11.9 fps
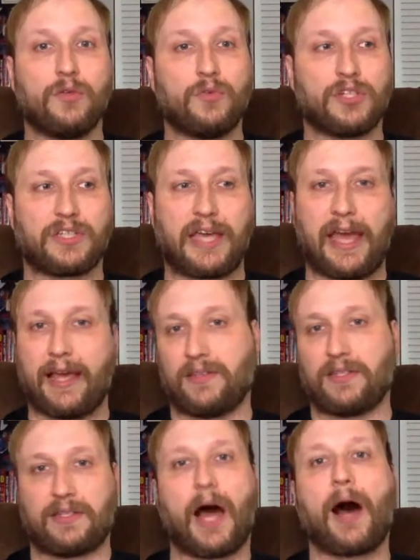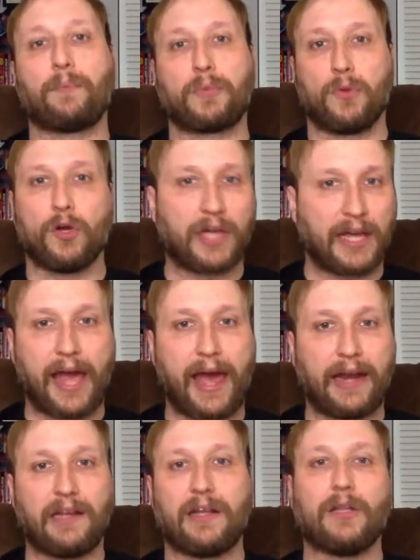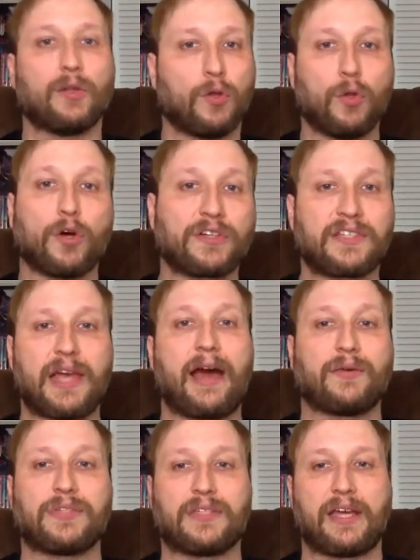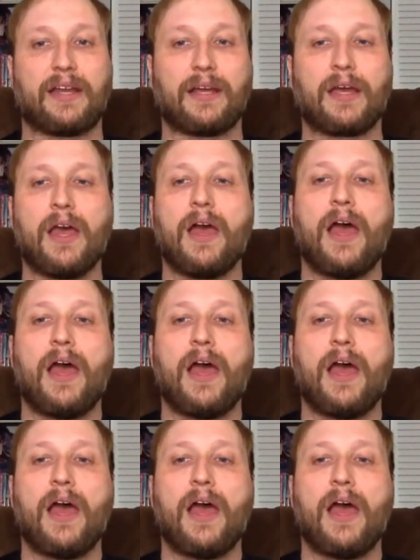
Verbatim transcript: You just can't stop looking at it. It looks outstanding.